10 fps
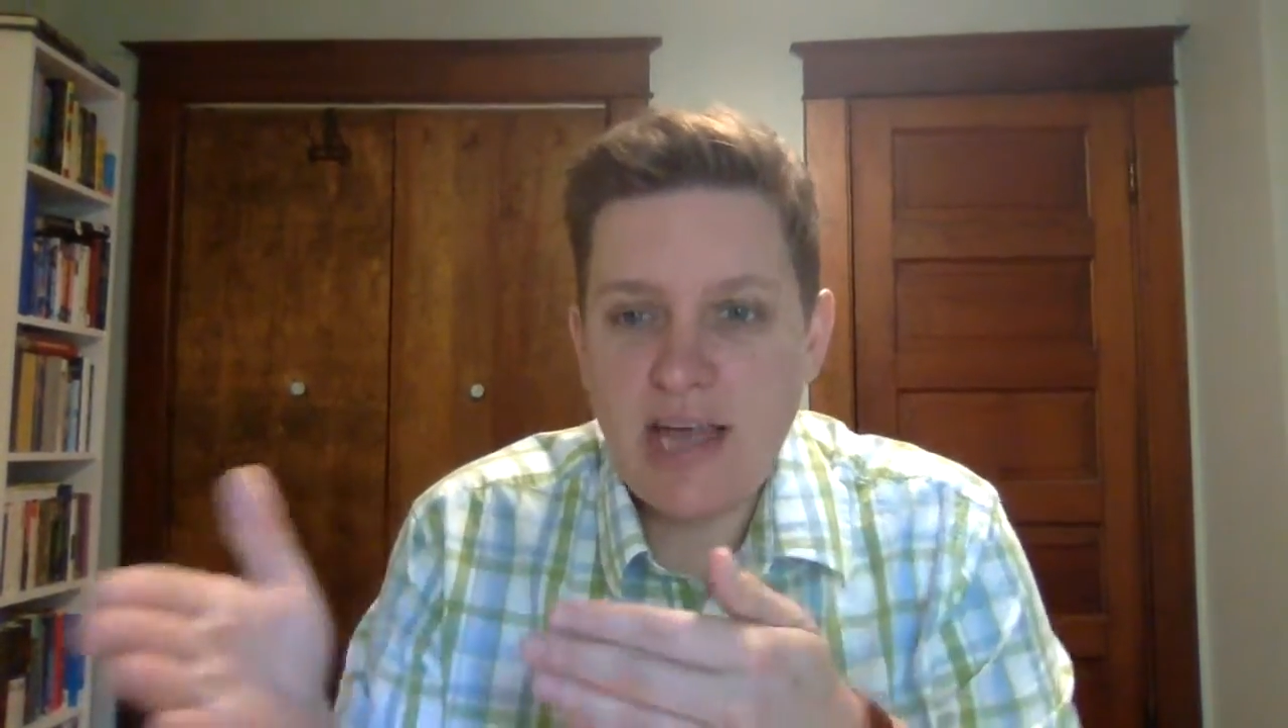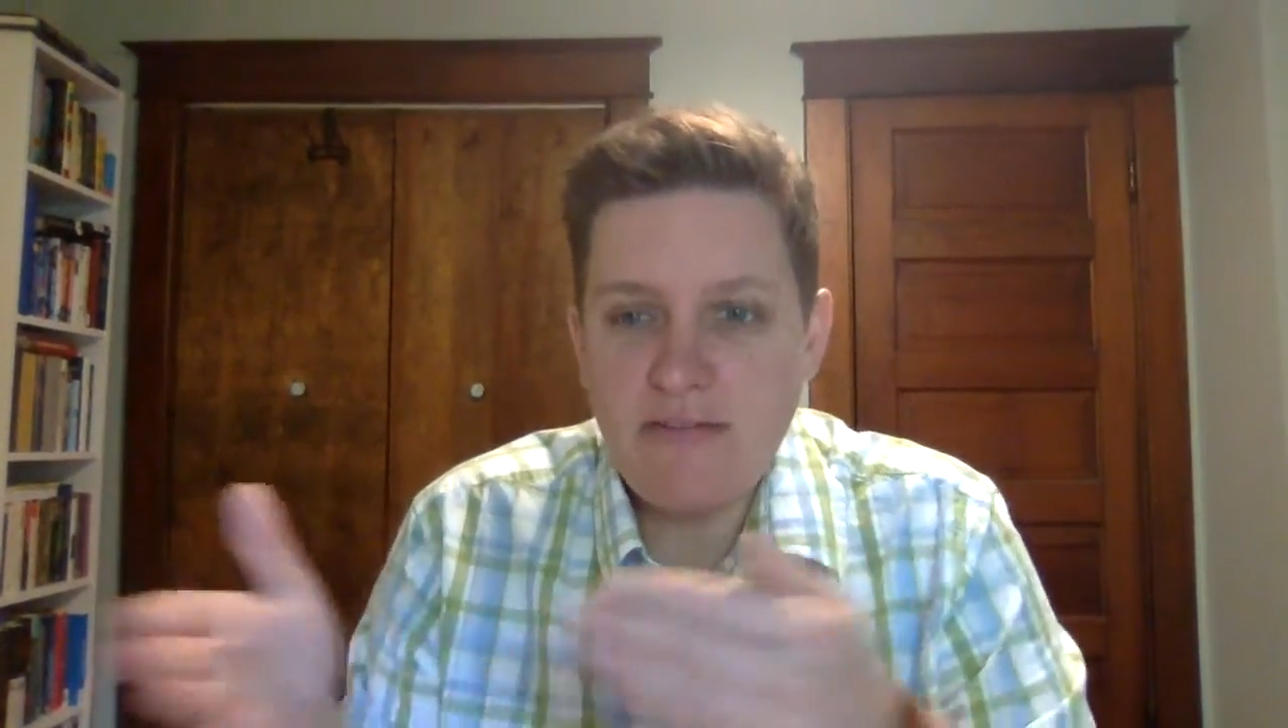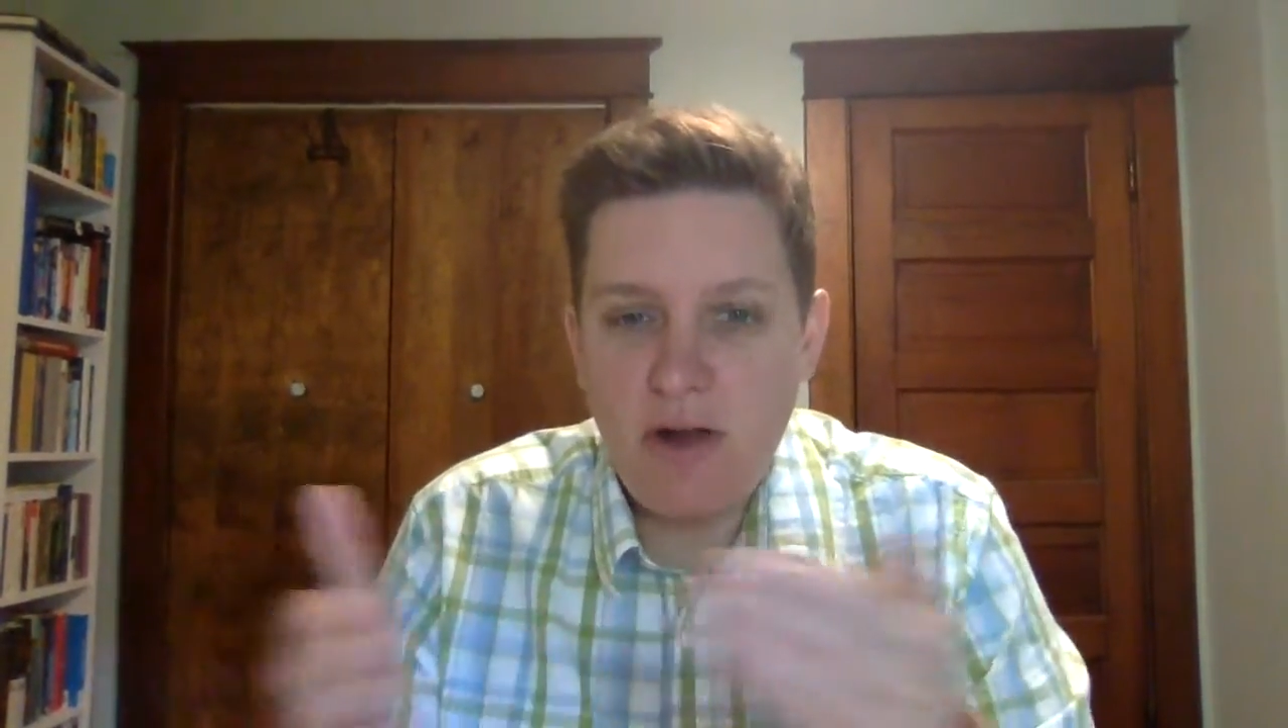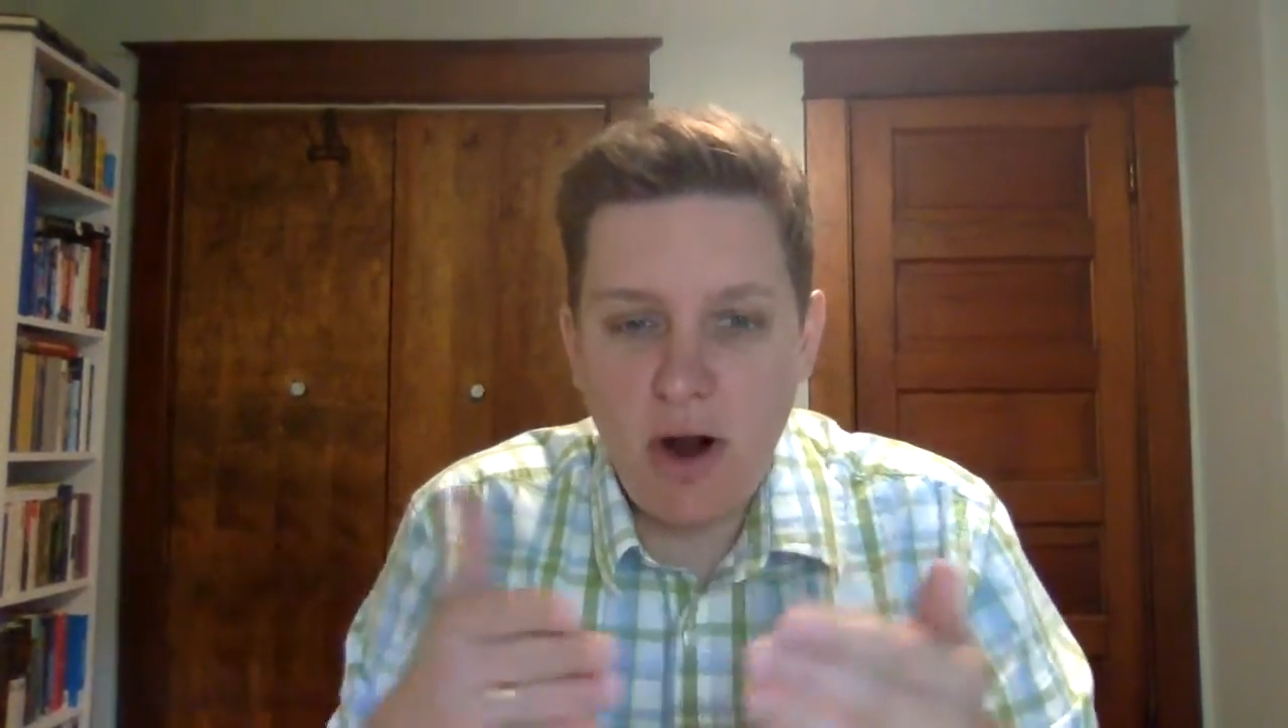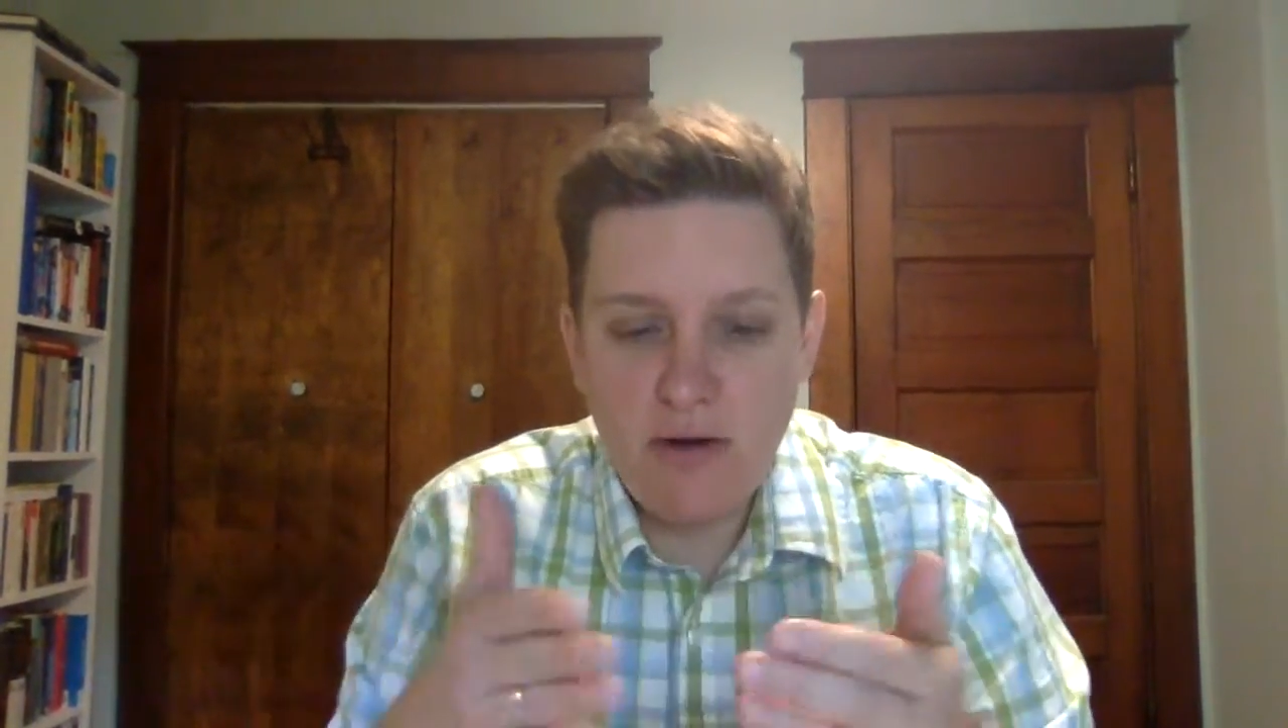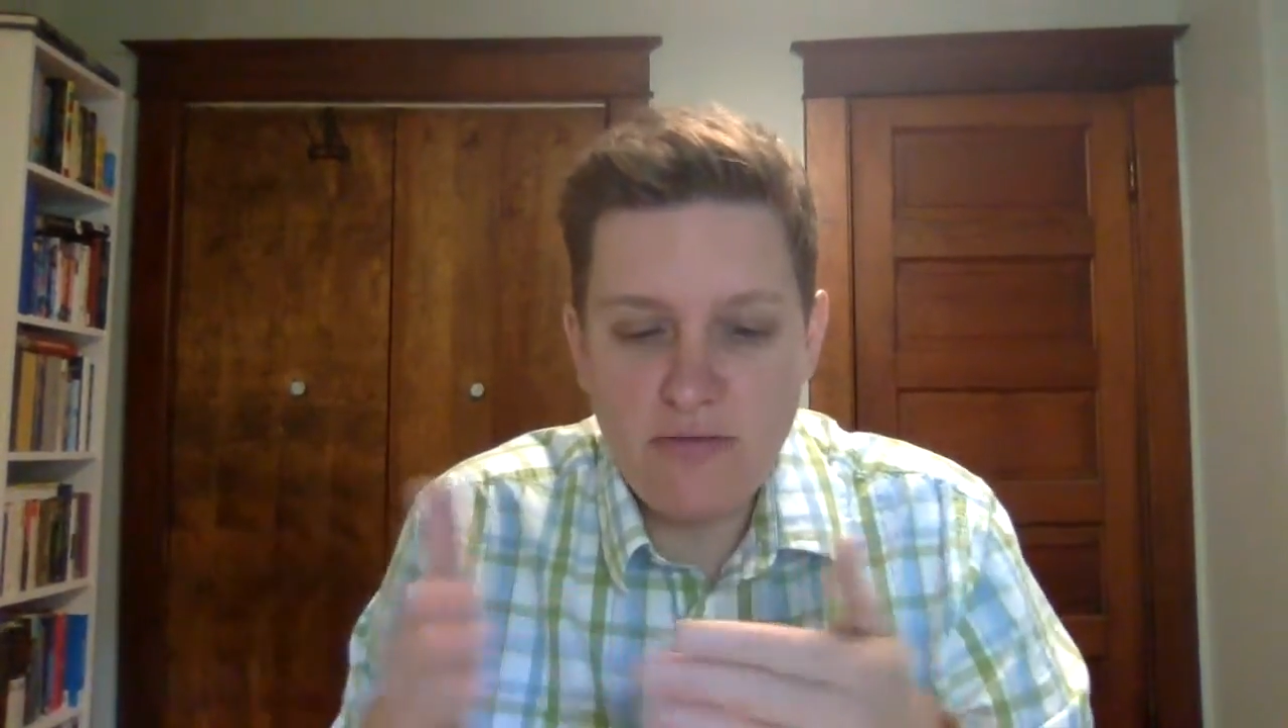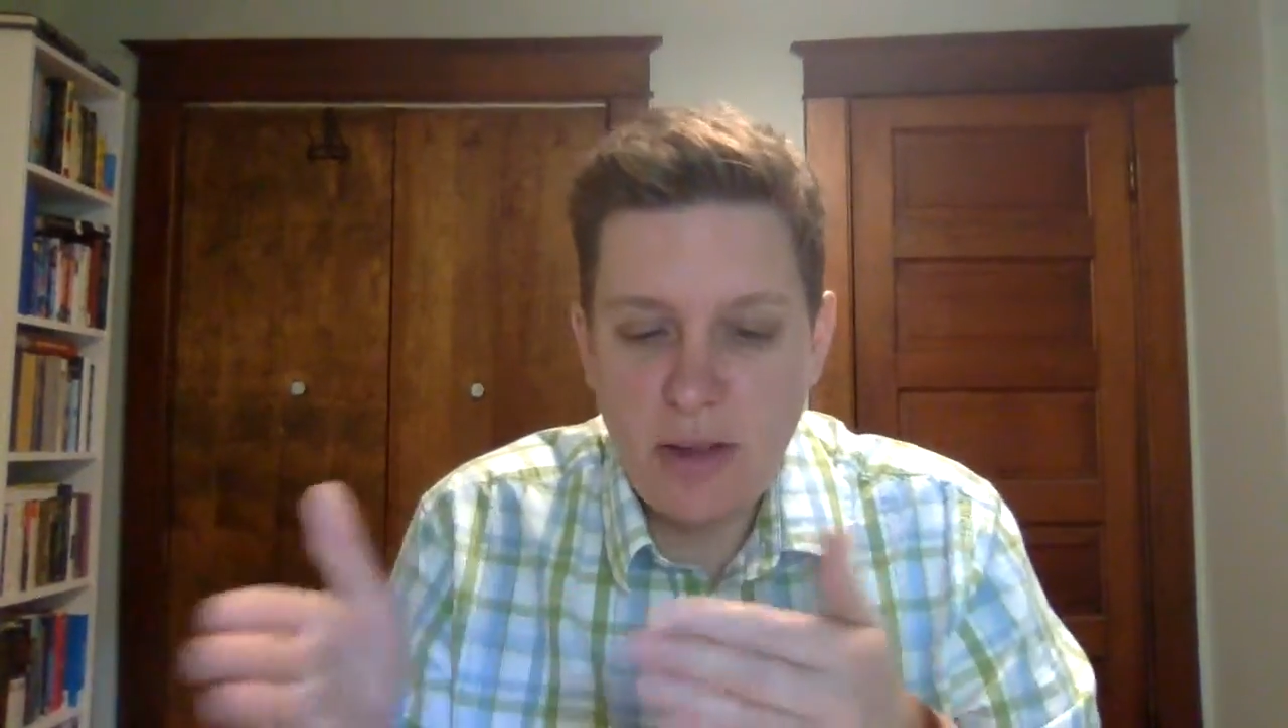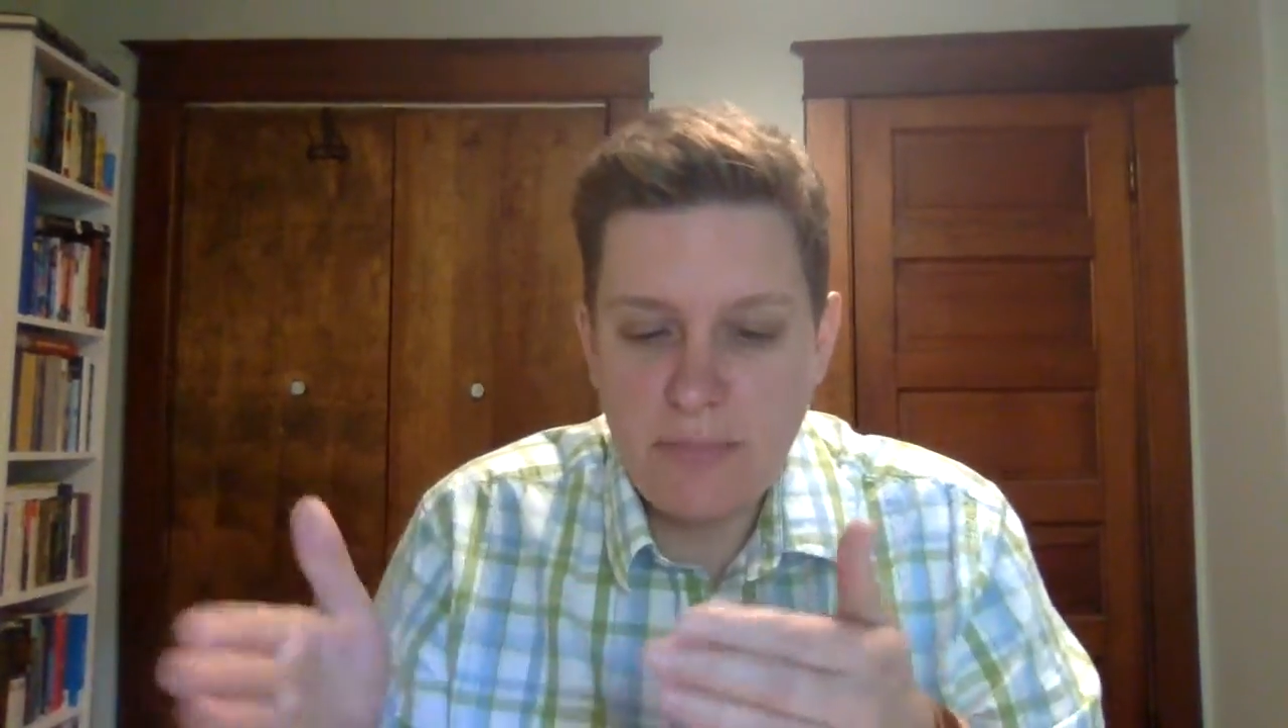kind of carved